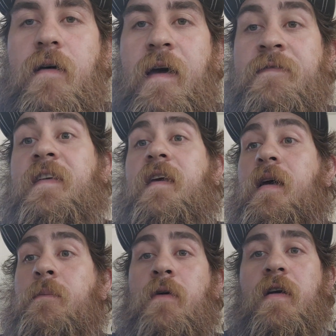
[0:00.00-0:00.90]

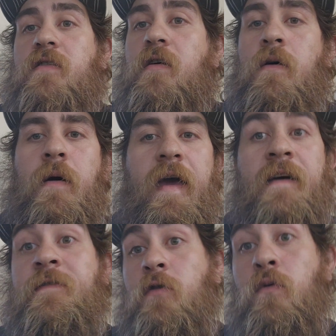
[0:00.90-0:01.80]
FTM ratio,
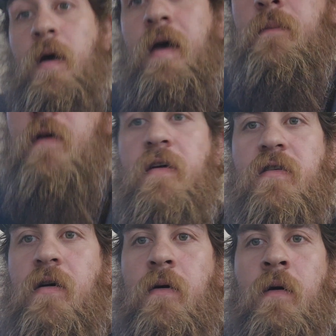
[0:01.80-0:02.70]
F2M
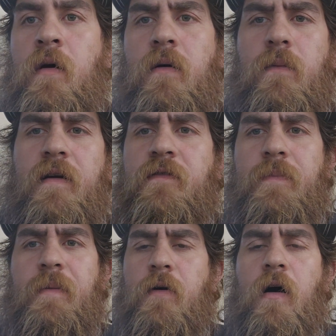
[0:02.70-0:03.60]
ratio, whatever
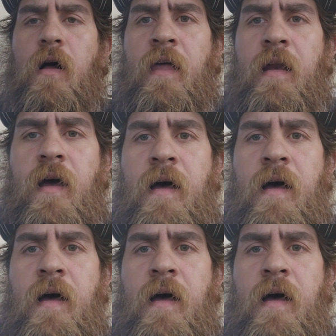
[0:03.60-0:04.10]
people call it.